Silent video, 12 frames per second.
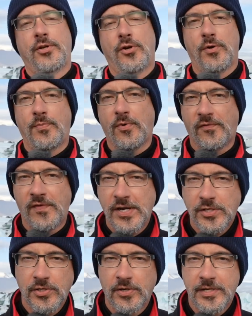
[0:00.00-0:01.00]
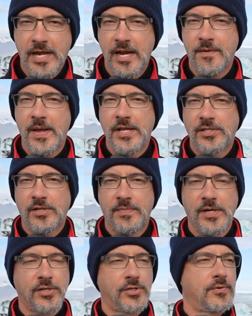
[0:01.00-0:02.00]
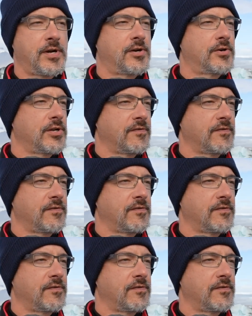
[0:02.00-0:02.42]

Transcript: You're a professional database administrator.